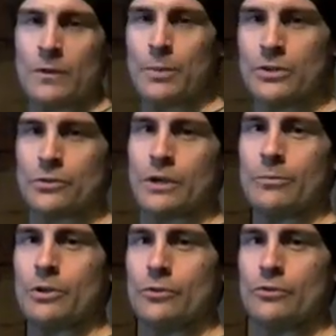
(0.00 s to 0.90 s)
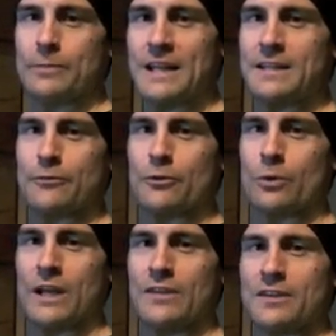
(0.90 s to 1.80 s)
The Pinto can be used many different
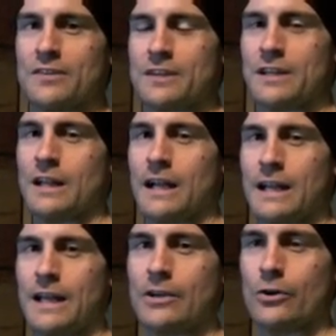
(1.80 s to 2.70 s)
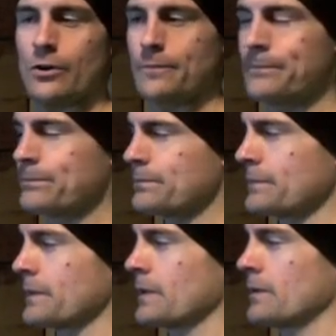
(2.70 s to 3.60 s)
ways as an inline anchor.
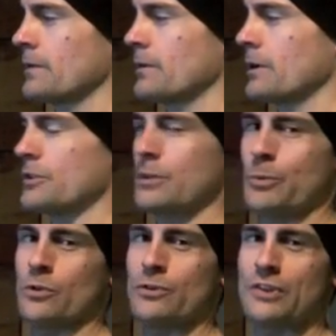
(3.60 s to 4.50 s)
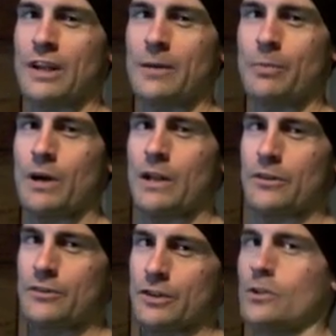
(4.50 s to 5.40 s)
A typical setup on
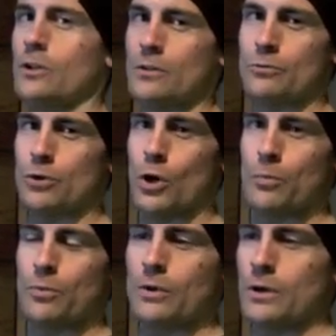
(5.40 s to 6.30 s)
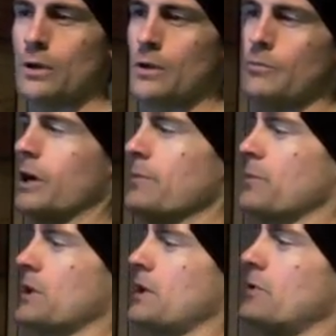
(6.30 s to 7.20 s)
a single rope might
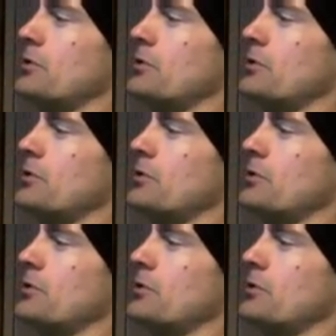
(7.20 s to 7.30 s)
be